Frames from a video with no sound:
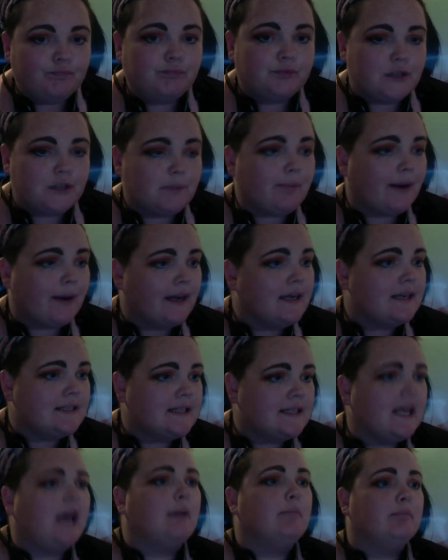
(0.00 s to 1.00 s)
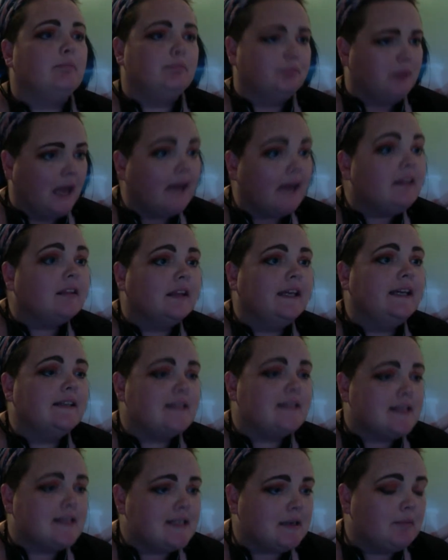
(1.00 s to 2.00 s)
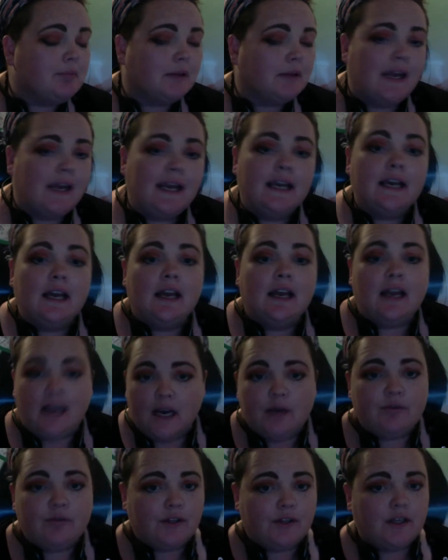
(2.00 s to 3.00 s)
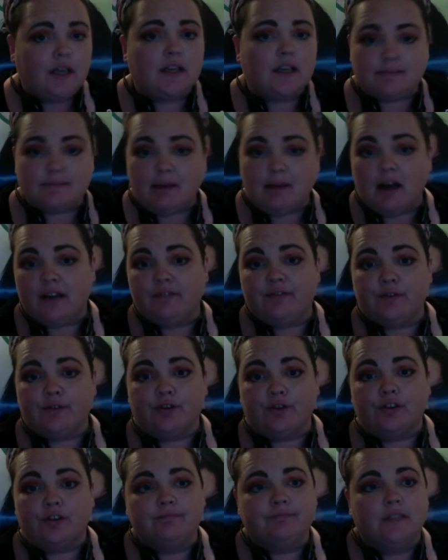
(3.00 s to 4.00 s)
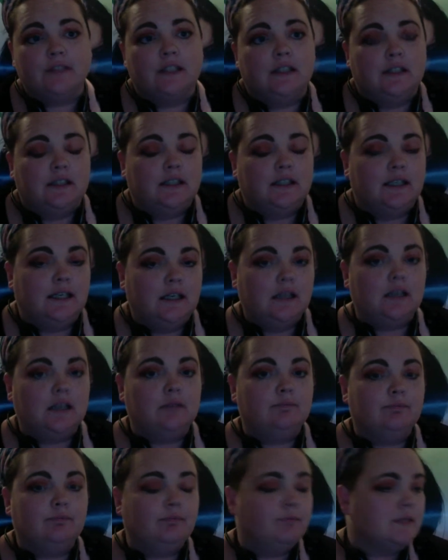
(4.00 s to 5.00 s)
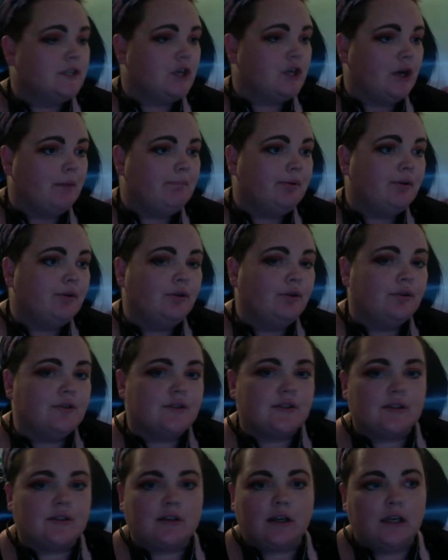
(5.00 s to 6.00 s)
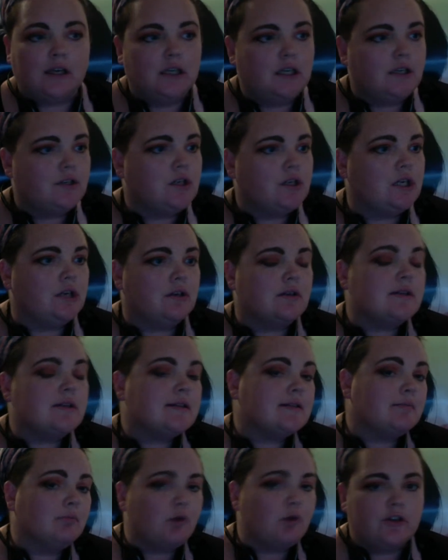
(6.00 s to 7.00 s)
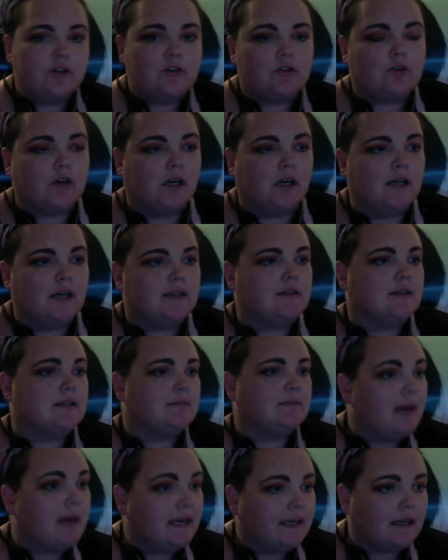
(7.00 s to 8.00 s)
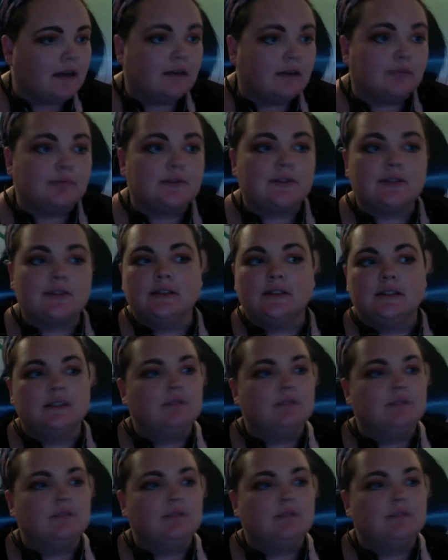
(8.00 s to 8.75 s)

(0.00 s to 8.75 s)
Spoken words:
To break it down bluntly and simply, everything is mite food. Shampoos, conditioners, moisturizers, makeups,